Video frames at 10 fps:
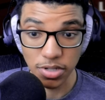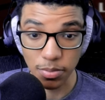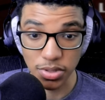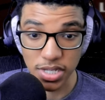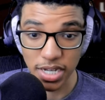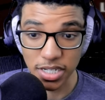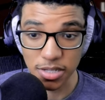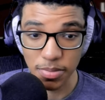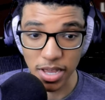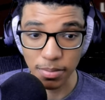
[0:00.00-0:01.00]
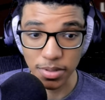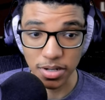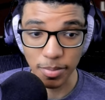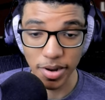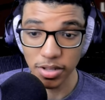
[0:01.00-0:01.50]
was trying to protect this man,
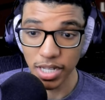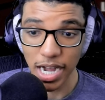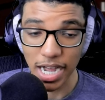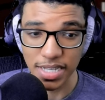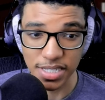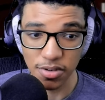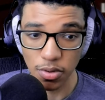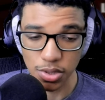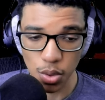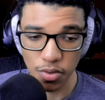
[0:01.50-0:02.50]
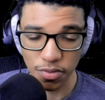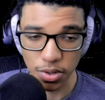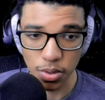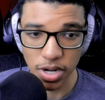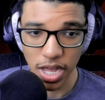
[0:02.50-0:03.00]
but apparently I got zero score for
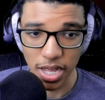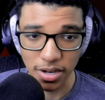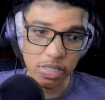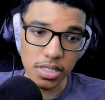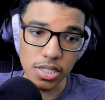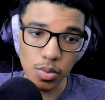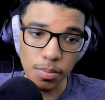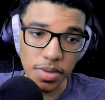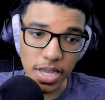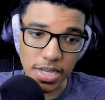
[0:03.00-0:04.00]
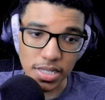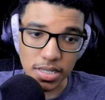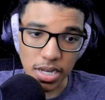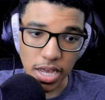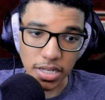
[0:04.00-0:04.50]
doing that. Let's see what BS
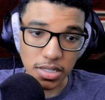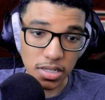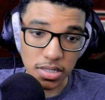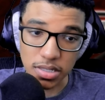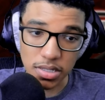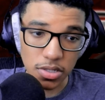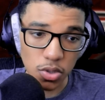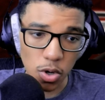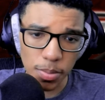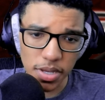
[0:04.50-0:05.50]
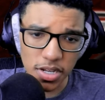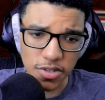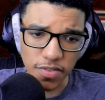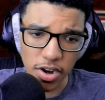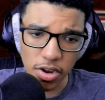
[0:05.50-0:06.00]
is next, because Scorpion
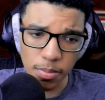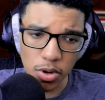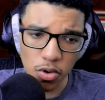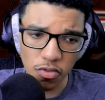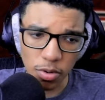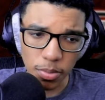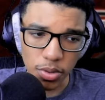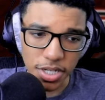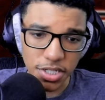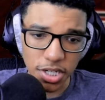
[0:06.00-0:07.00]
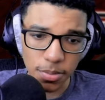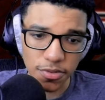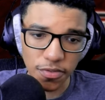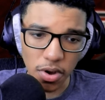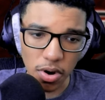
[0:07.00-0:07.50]
is very maneuverable. He jumps
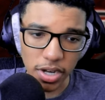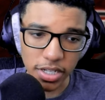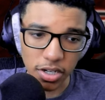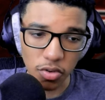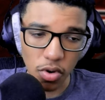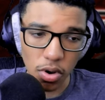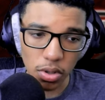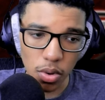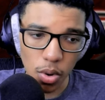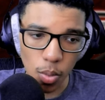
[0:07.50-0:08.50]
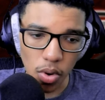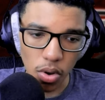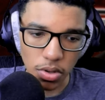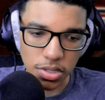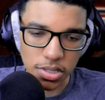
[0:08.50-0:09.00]
far and can crawl on
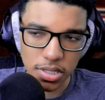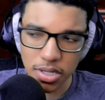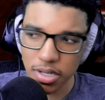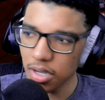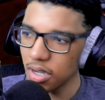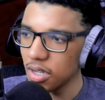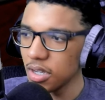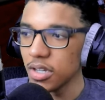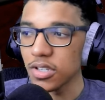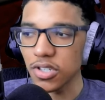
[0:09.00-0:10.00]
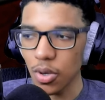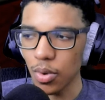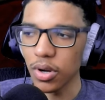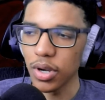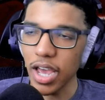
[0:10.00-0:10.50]
walls so
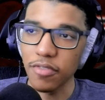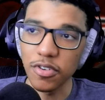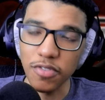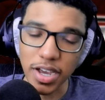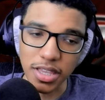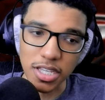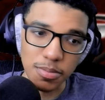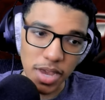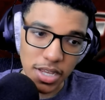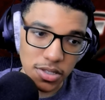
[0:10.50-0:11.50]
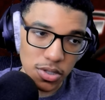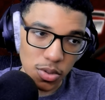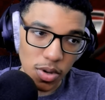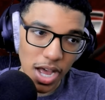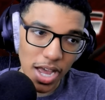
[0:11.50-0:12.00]
we're going to have to fight this man
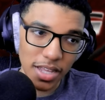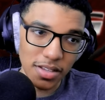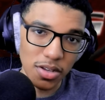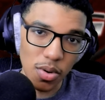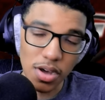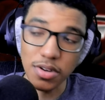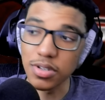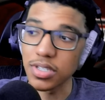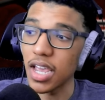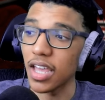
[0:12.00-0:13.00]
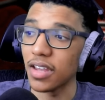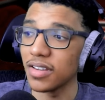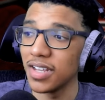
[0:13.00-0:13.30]
too. I don't understand.